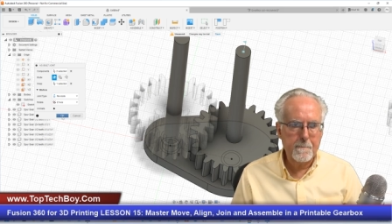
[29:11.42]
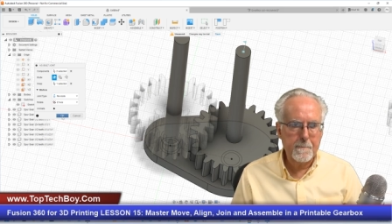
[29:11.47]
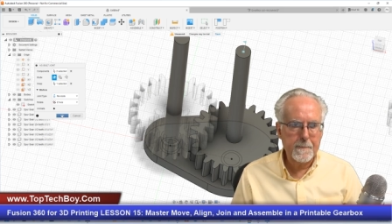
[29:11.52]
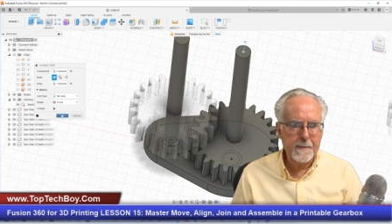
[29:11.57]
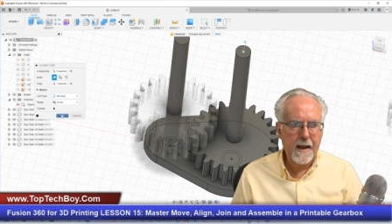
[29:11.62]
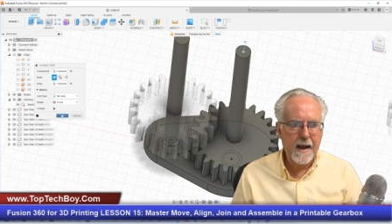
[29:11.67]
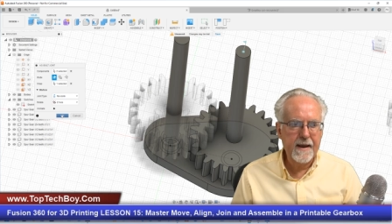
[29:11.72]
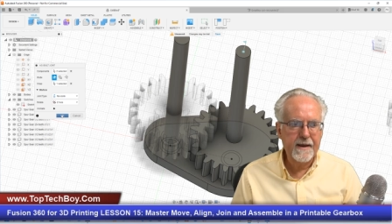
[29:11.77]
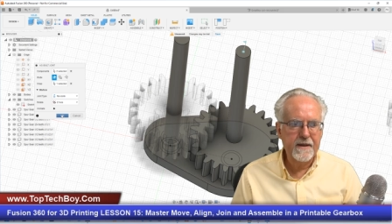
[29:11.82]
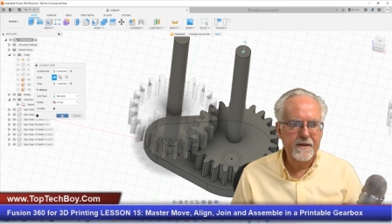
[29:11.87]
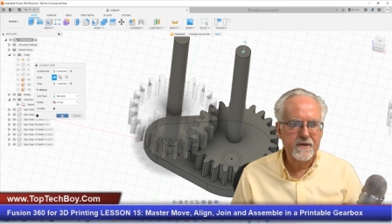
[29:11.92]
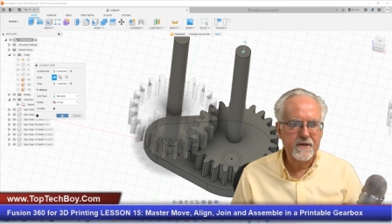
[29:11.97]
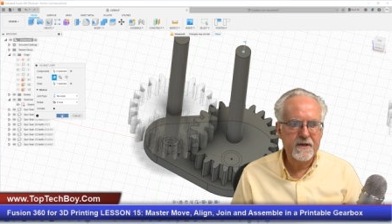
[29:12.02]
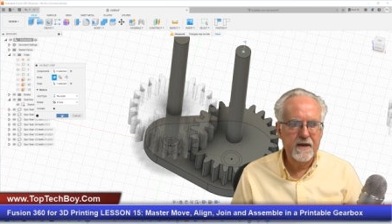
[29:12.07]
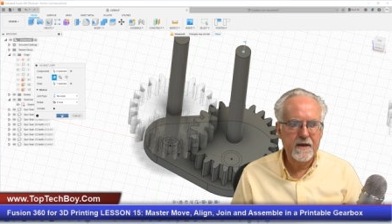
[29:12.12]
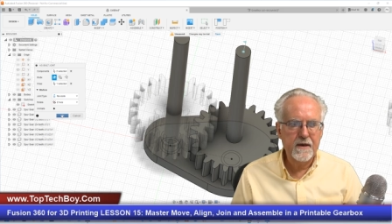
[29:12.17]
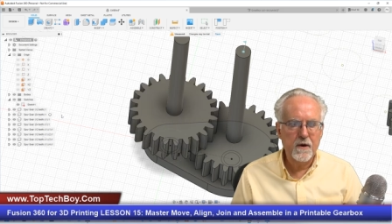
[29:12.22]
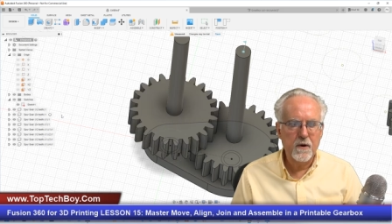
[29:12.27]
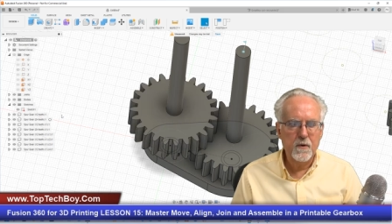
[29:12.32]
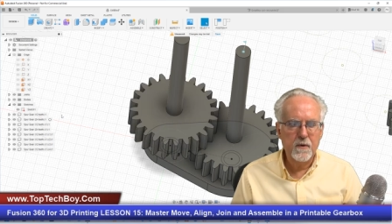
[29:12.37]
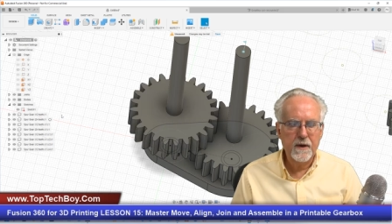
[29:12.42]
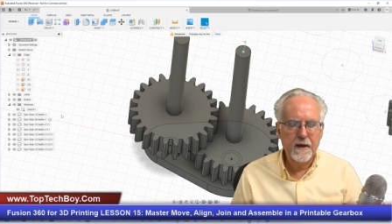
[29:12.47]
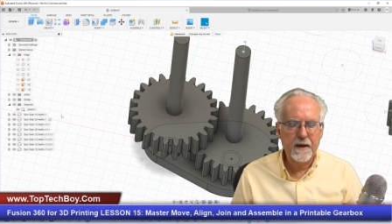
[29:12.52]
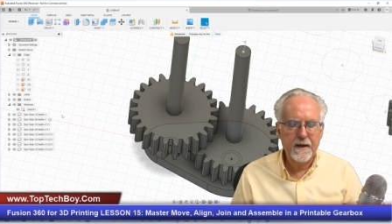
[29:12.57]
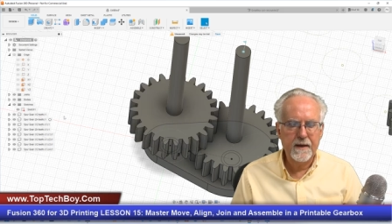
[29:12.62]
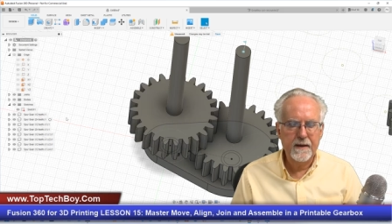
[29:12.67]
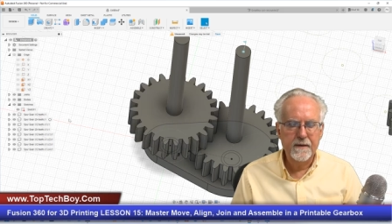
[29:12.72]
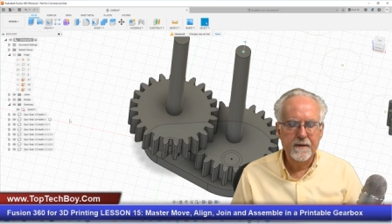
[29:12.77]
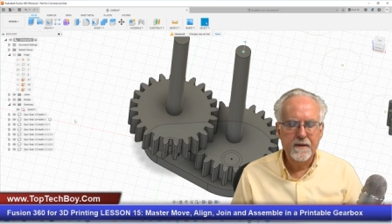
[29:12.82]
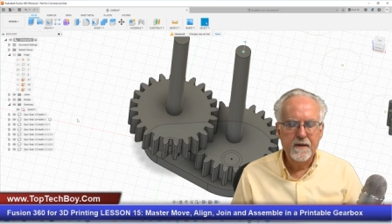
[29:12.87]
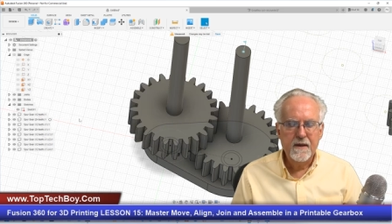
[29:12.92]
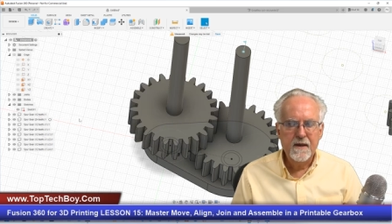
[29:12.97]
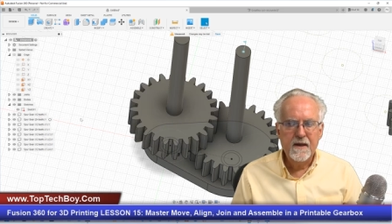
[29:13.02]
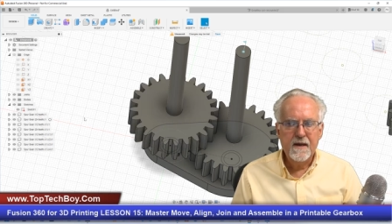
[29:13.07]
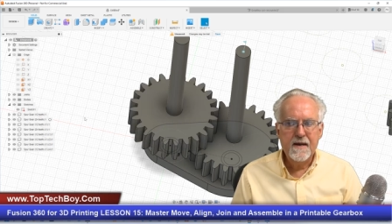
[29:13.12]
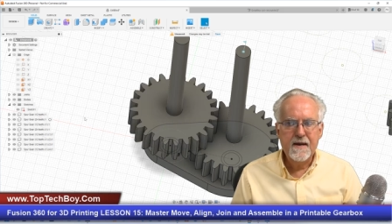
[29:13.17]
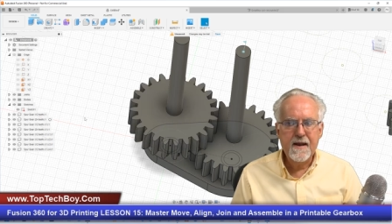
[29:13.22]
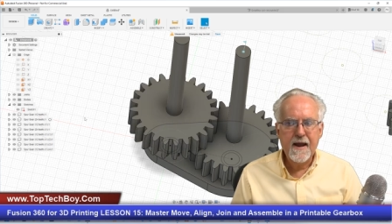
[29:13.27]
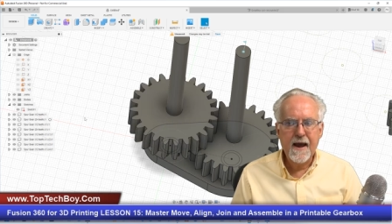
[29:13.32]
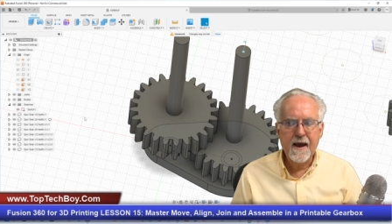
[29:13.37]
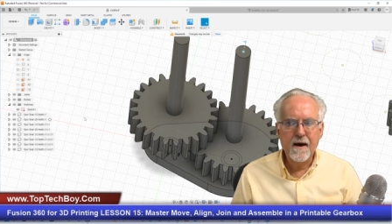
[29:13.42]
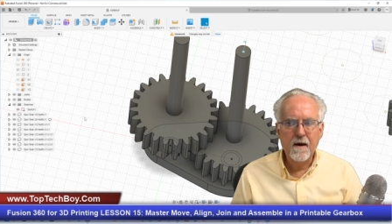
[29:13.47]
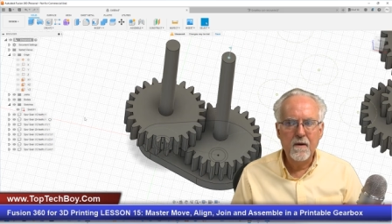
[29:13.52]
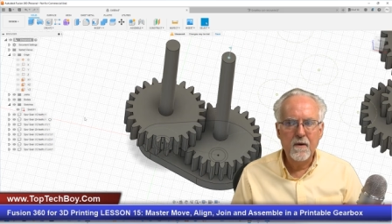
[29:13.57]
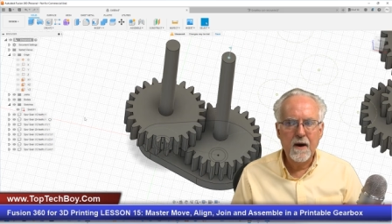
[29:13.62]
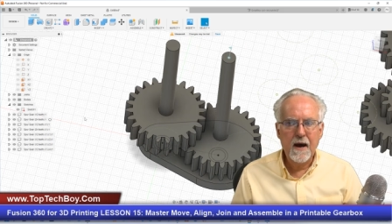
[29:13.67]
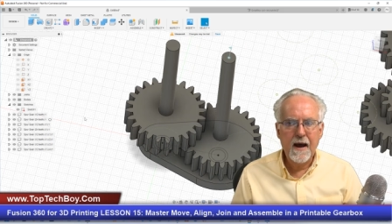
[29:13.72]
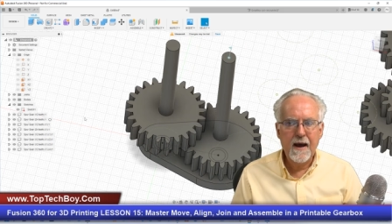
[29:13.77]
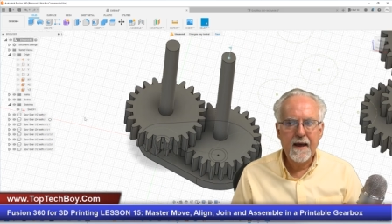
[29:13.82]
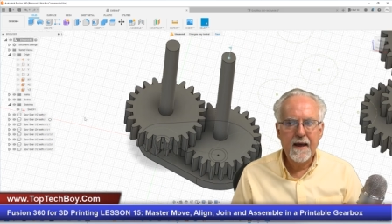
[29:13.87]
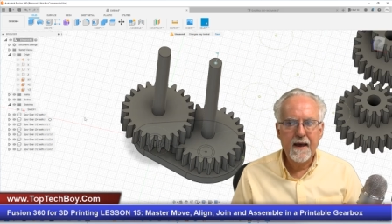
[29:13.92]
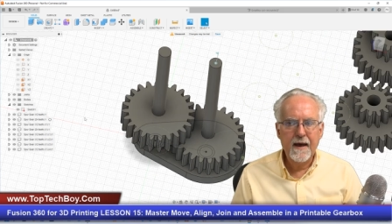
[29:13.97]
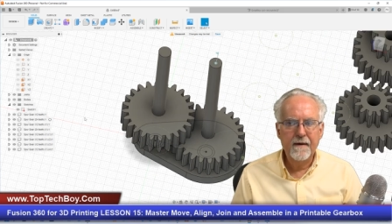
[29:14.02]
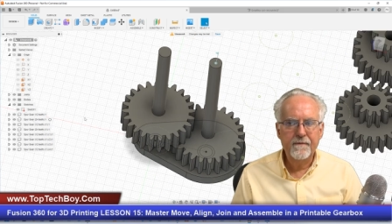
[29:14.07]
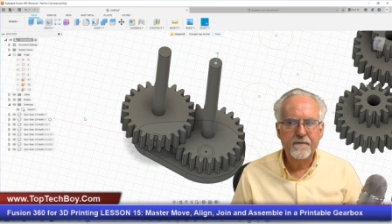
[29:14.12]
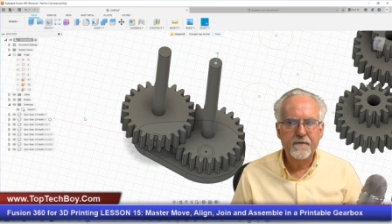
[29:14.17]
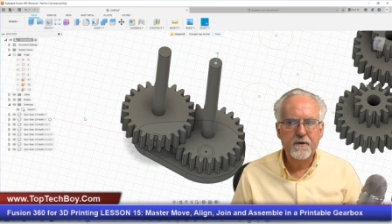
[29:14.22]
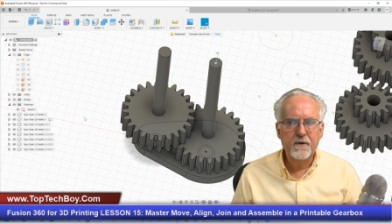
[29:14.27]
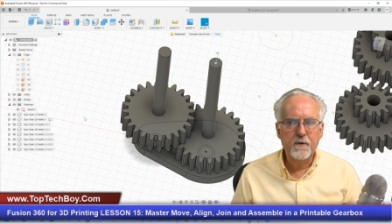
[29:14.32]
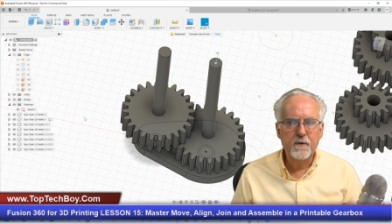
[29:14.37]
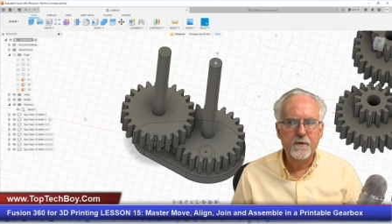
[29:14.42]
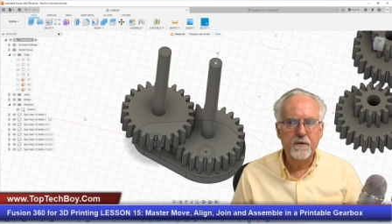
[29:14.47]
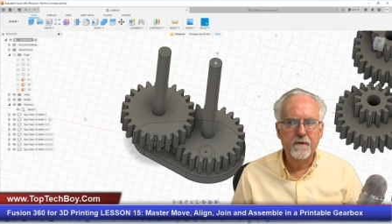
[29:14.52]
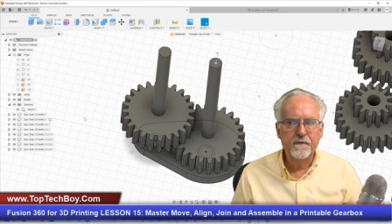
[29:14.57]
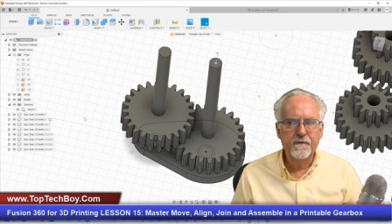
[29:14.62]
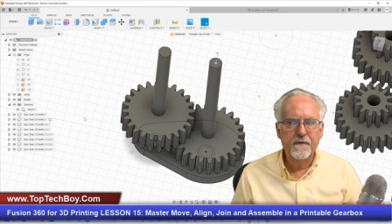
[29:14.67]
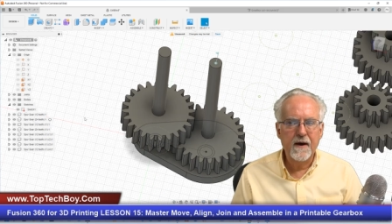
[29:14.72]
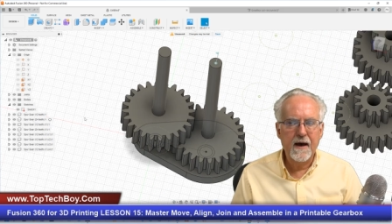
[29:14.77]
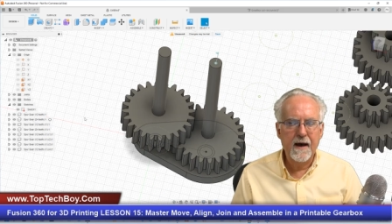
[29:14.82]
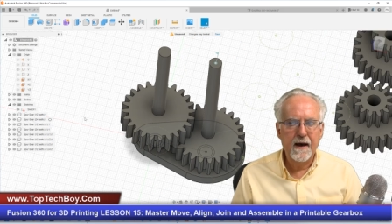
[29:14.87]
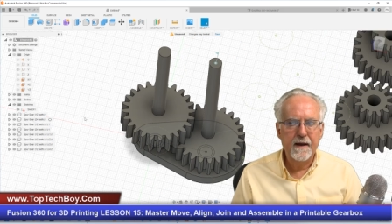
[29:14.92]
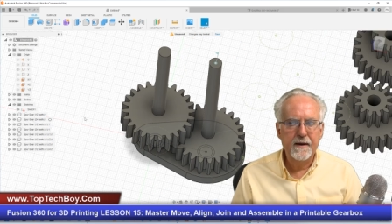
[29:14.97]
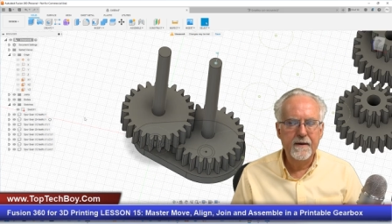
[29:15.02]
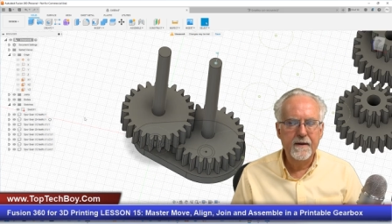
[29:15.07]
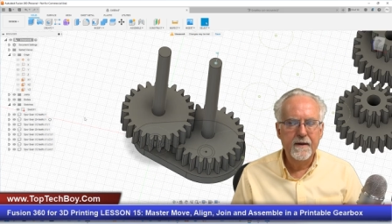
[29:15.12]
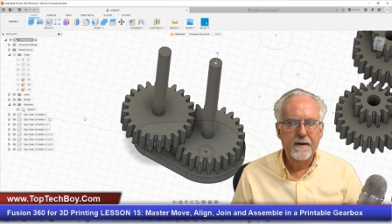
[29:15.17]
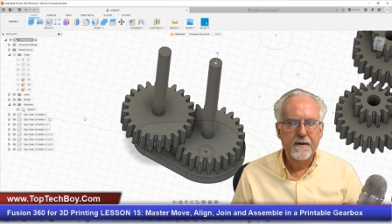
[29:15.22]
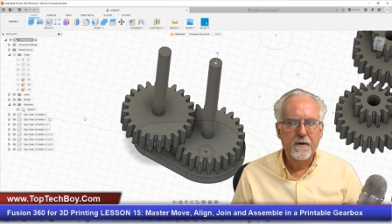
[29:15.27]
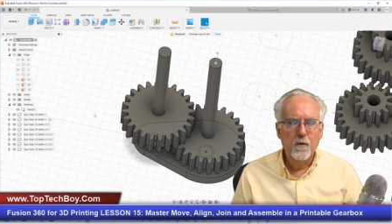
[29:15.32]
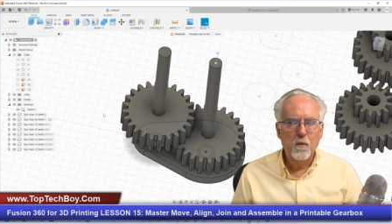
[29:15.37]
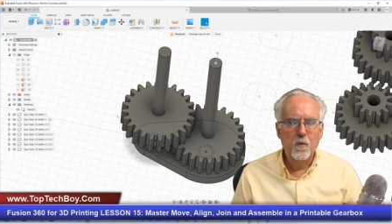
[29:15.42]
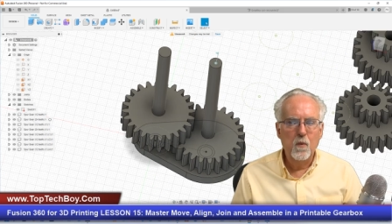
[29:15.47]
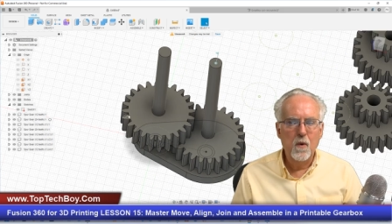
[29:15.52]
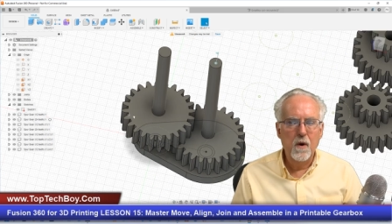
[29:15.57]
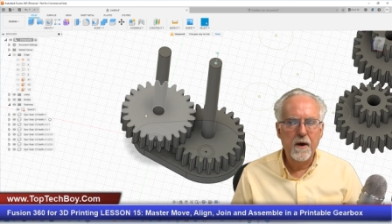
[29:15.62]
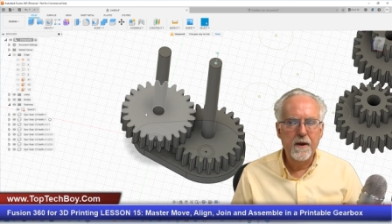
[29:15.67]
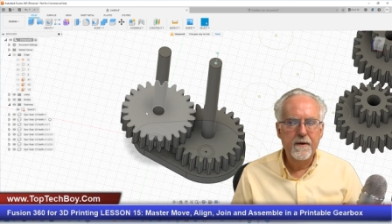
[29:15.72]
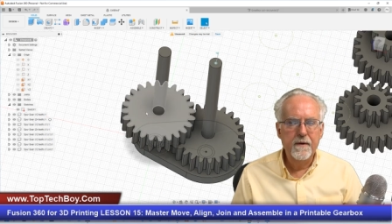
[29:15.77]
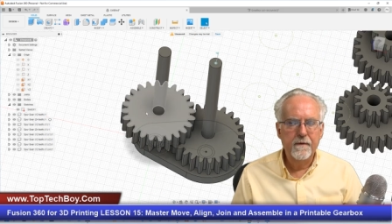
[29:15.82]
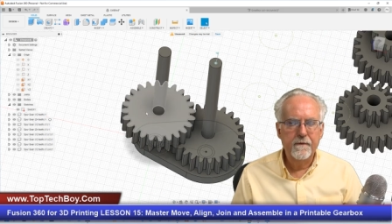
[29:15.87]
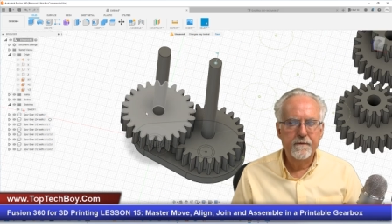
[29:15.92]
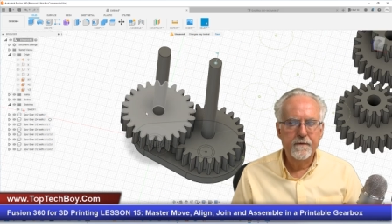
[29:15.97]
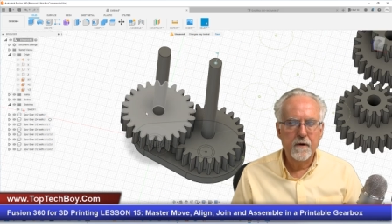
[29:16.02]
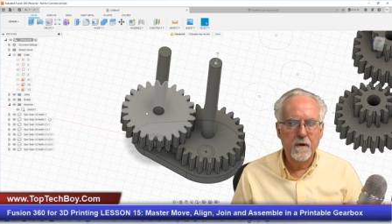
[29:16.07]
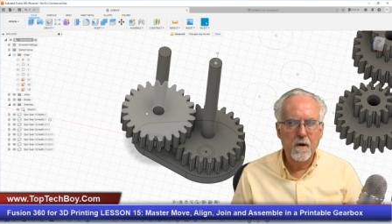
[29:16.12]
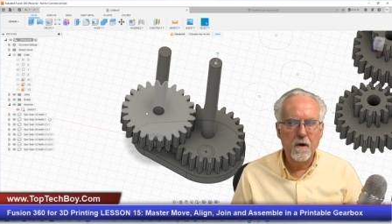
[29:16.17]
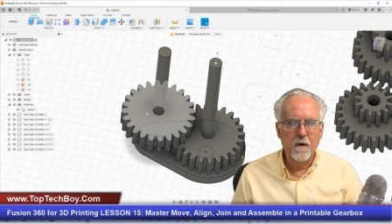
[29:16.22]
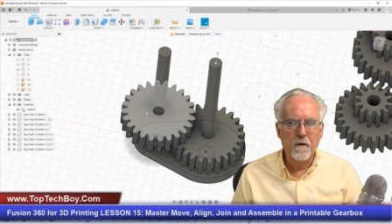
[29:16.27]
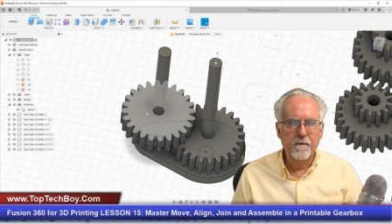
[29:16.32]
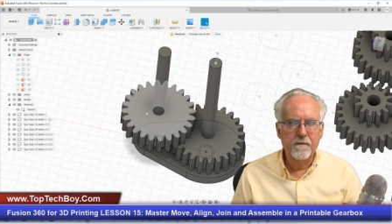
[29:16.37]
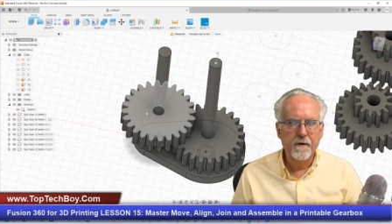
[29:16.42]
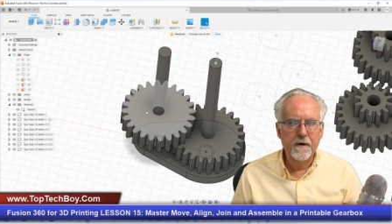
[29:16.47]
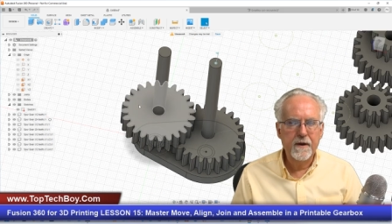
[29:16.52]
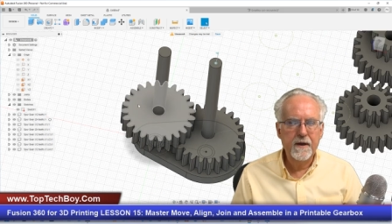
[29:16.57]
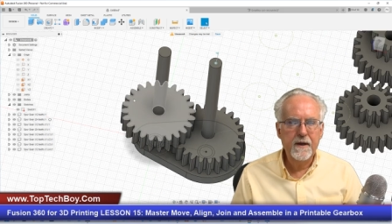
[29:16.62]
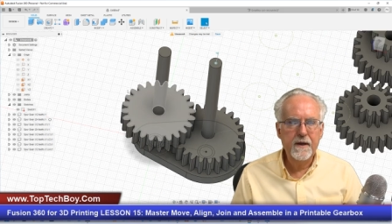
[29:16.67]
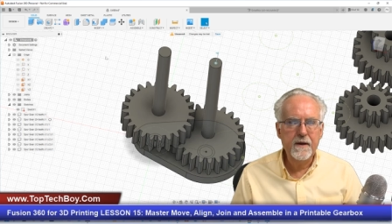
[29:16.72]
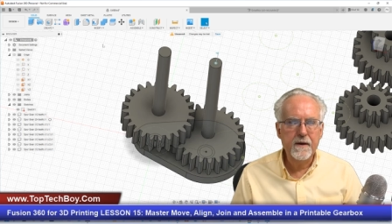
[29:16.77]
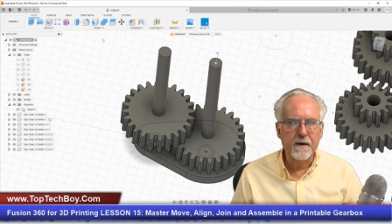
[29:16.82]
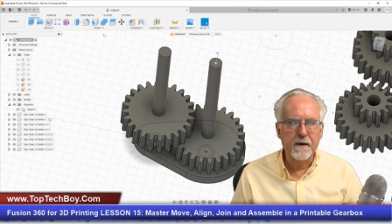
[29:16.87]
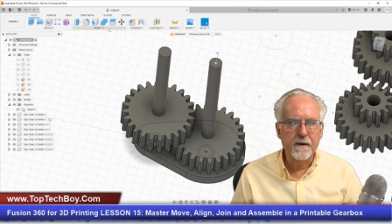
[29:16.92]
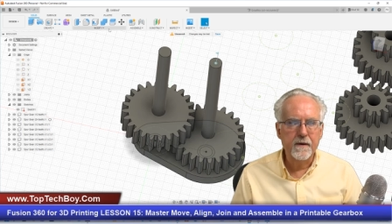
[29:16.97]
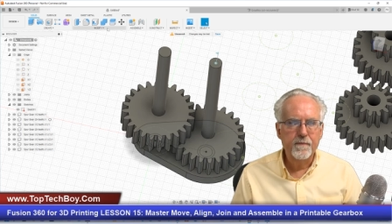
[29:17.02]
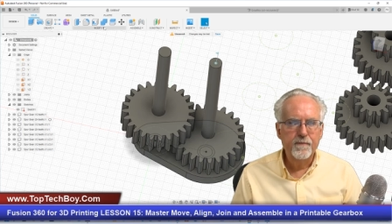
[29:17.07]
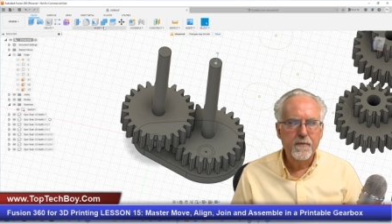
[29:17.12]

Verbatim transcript: I can say okay. Now I have to define one for over here.